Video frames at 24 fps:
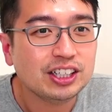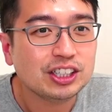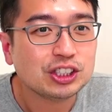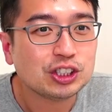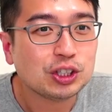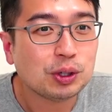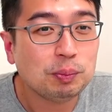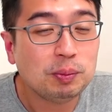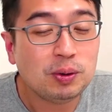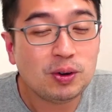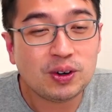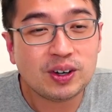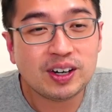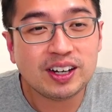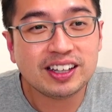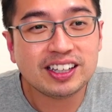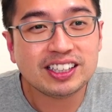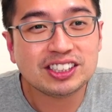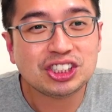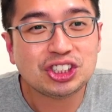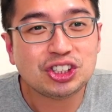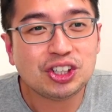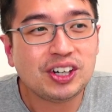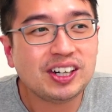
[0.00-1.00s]
So more on
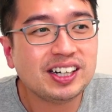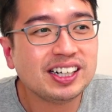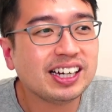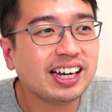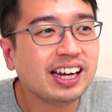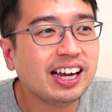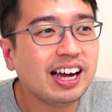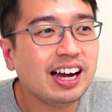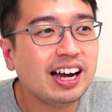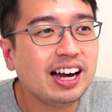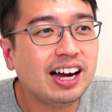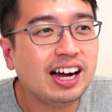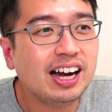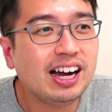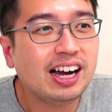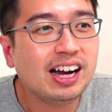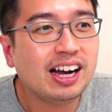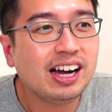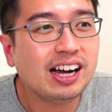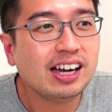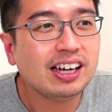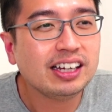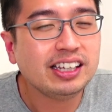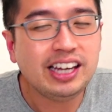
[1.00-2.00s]
this chart,
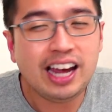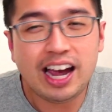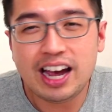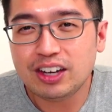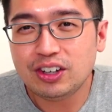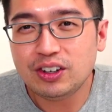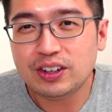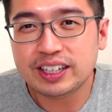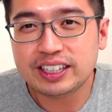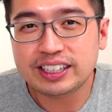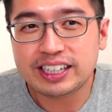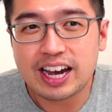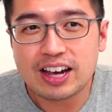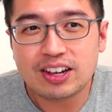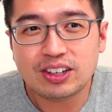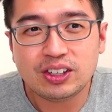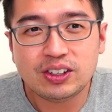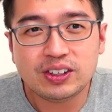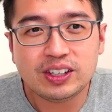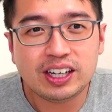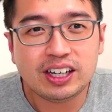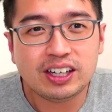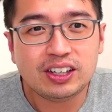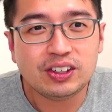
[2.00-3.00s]
yeah, you can
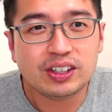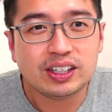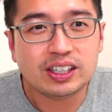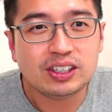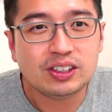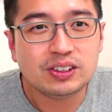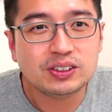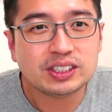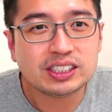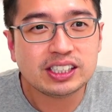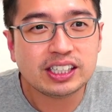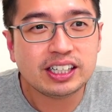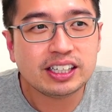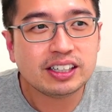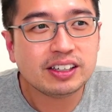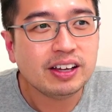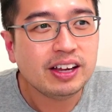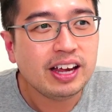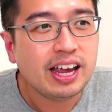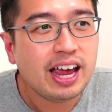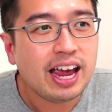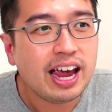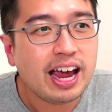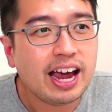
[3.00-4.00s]
download it, you can use it,